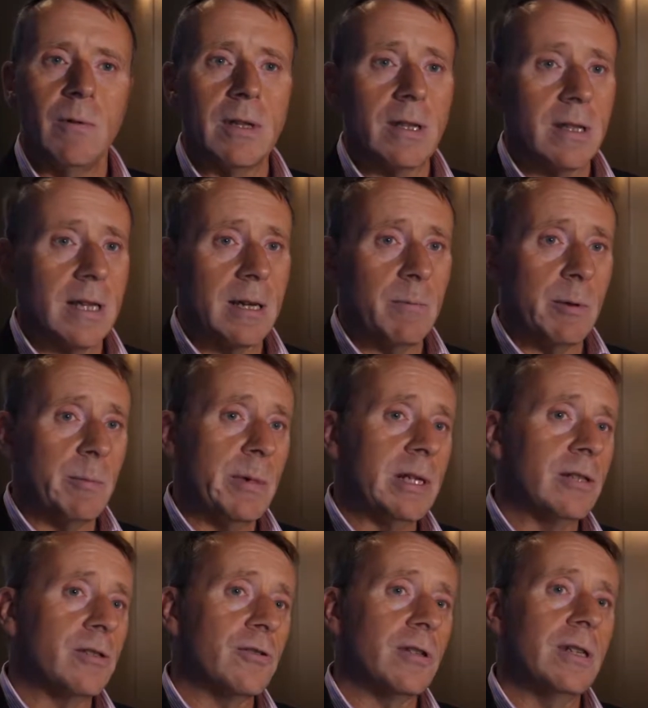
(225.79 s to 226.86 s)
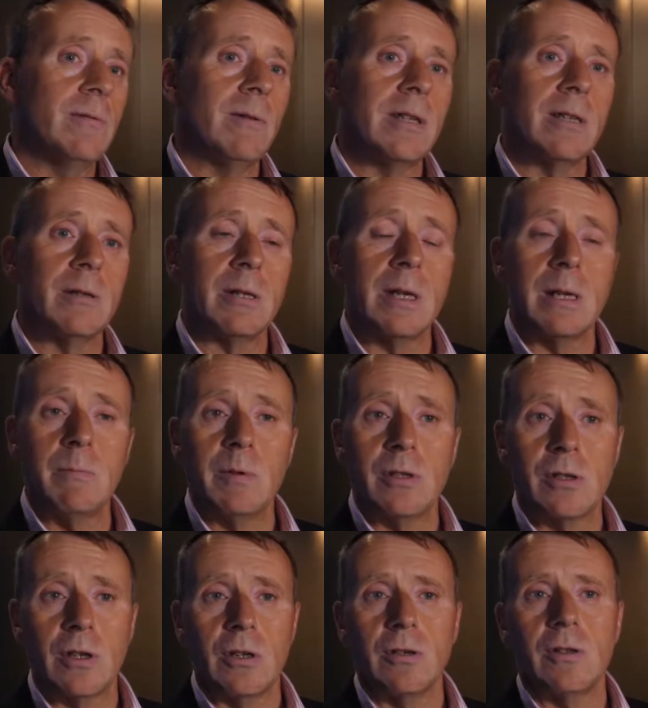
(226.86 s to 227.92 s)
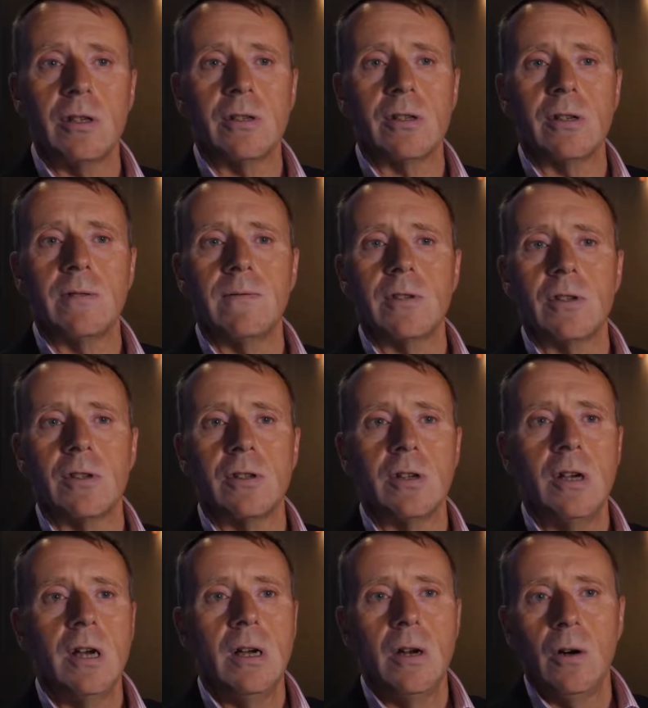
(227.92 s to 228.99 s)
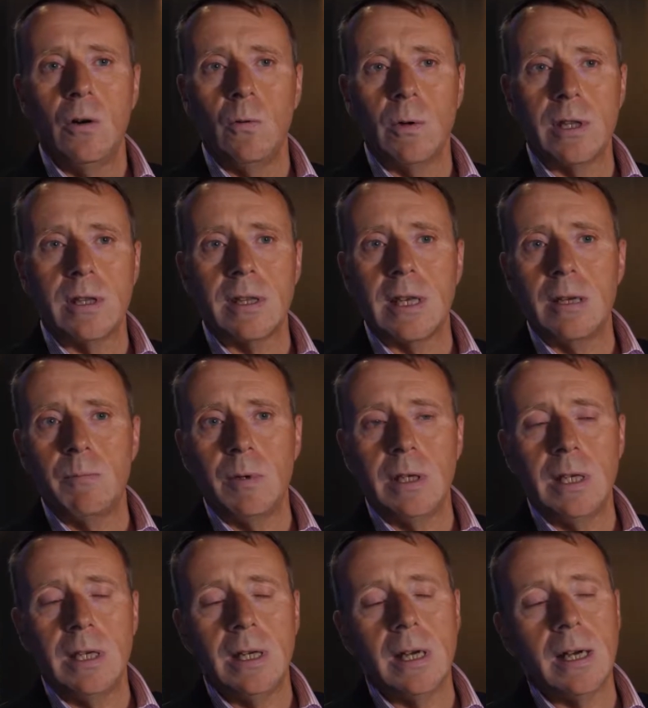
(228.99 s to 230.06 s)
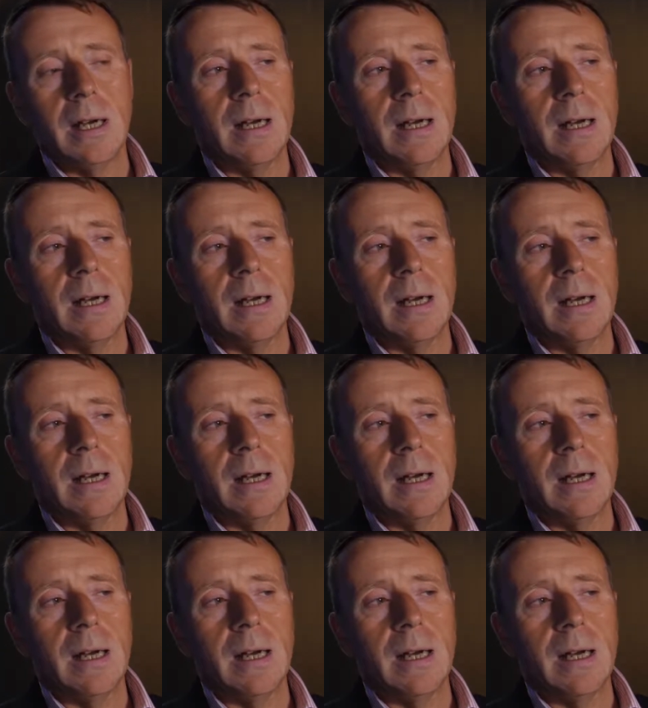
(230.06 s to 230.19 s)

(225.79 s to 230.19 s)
whether they be military, whether they be security services, or whether they be